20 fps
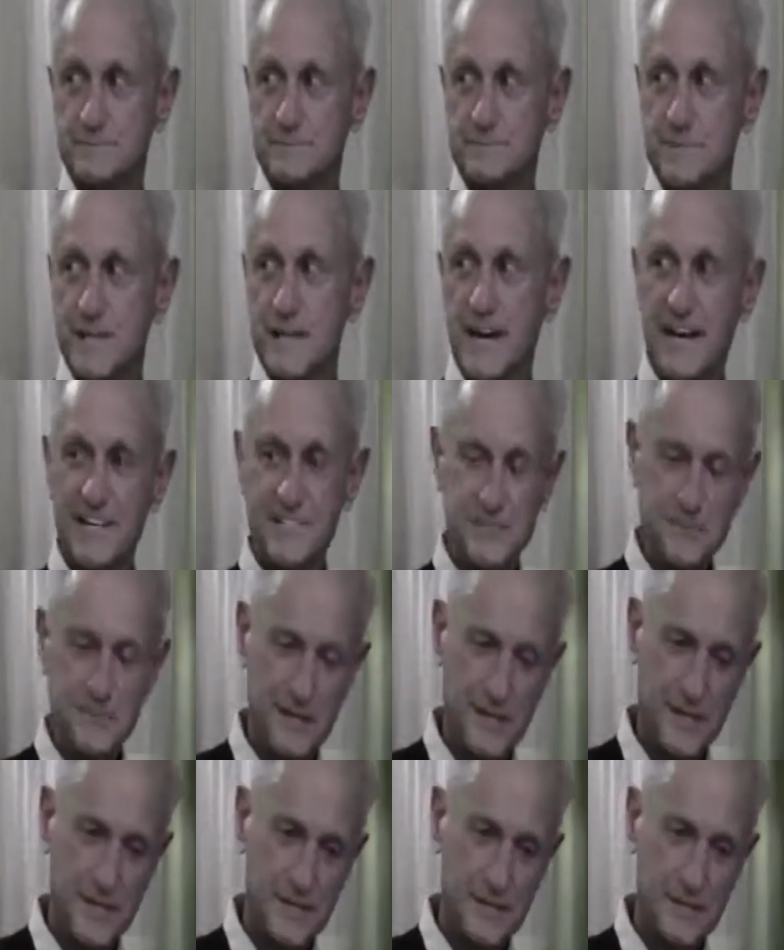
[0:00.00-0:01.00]
And
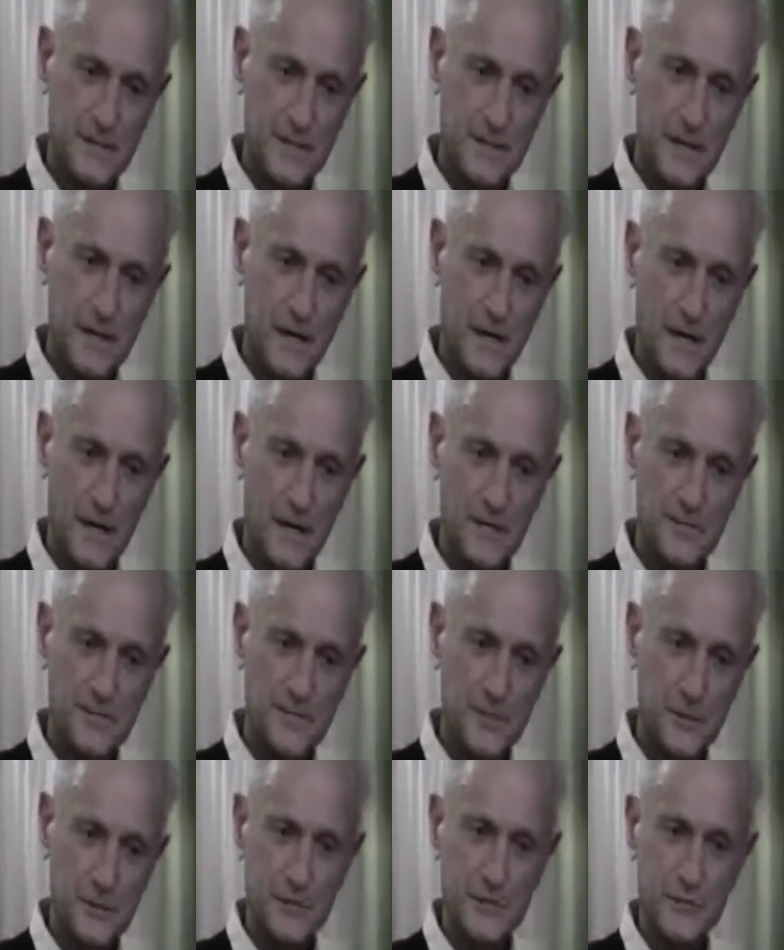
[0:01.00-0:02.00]
spent 2
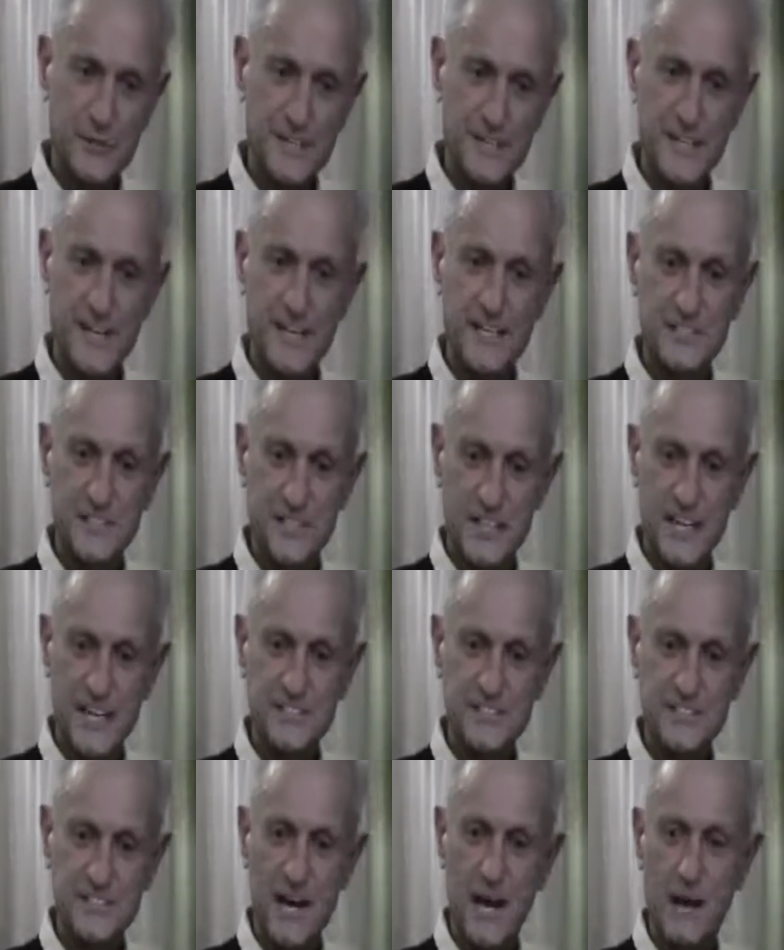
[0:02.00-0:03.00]
to 3 days
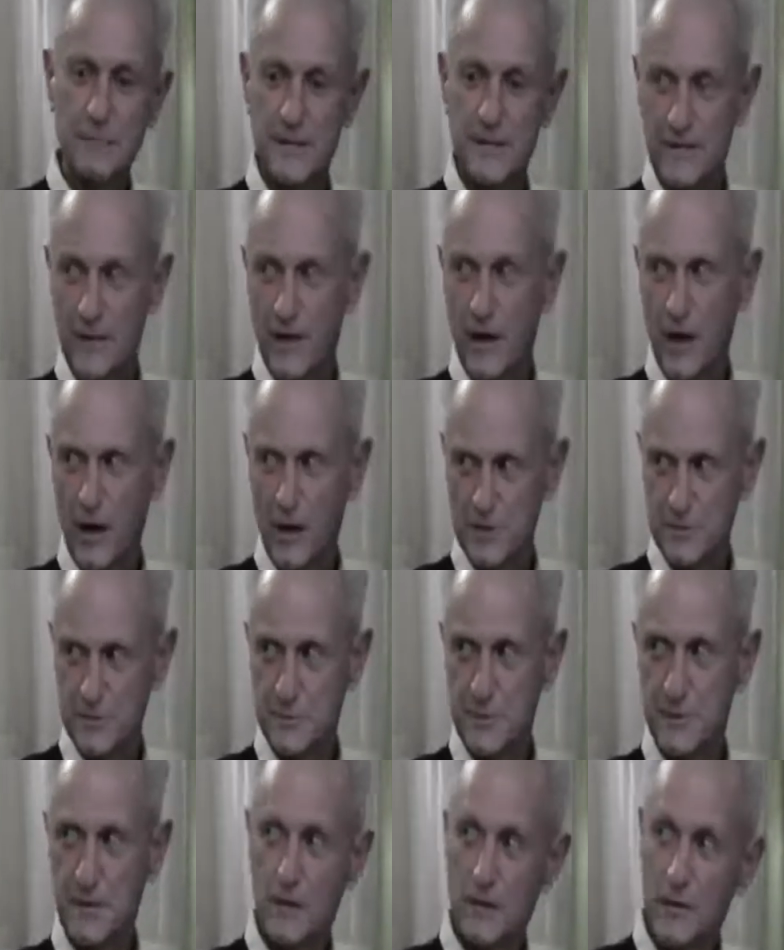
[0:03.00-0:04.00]
less time in the
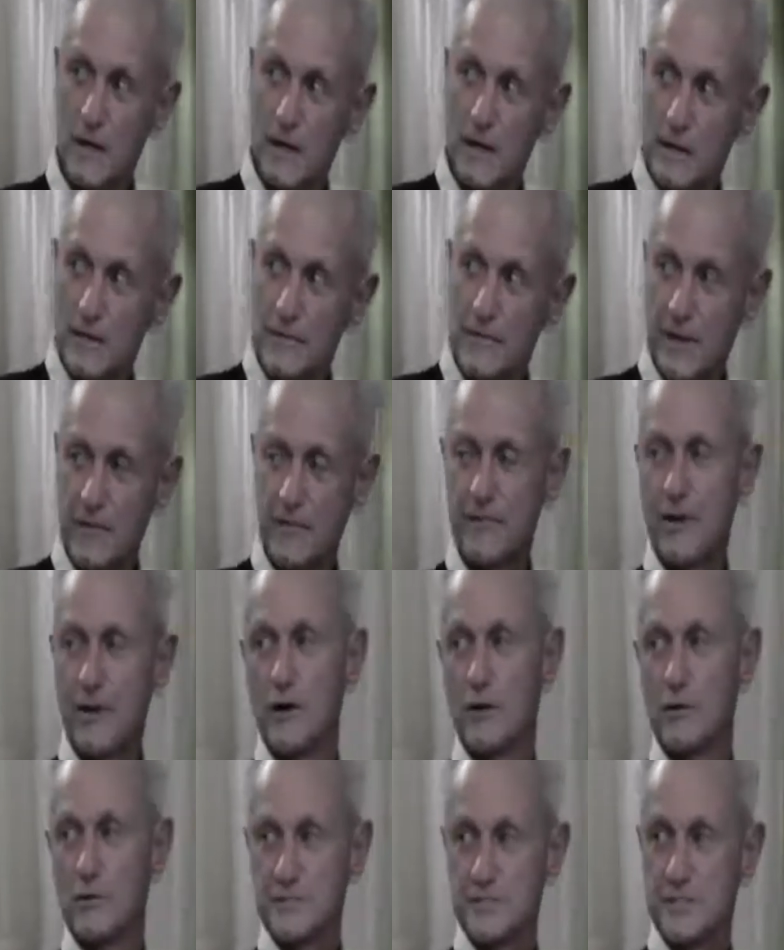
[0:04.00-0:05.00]
hospital than
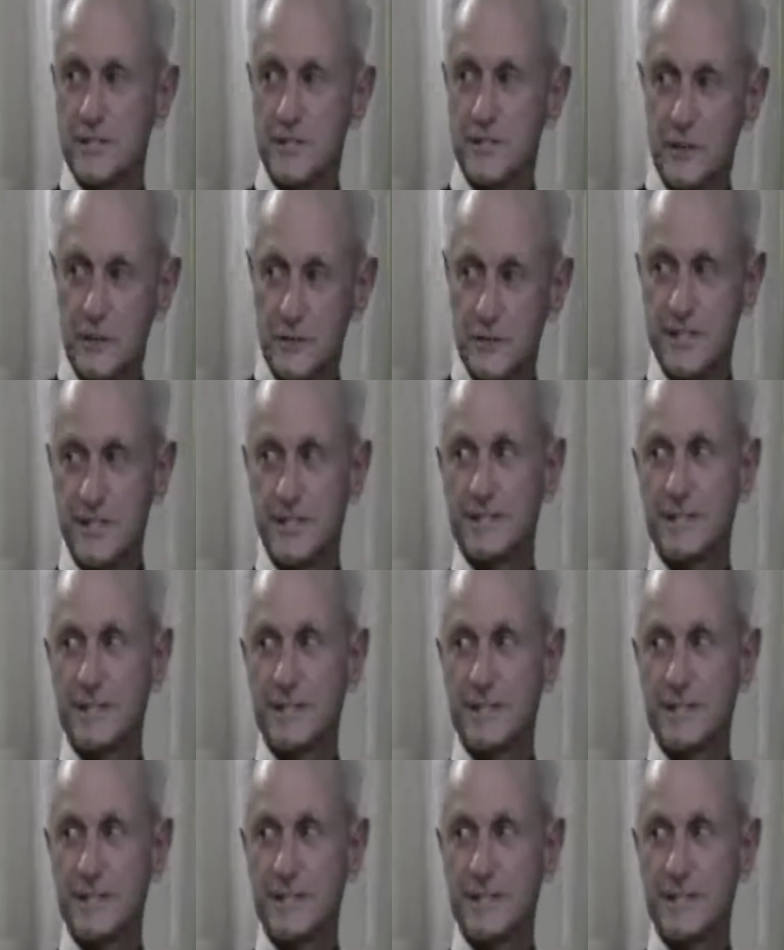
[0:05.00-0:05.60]
those who didn't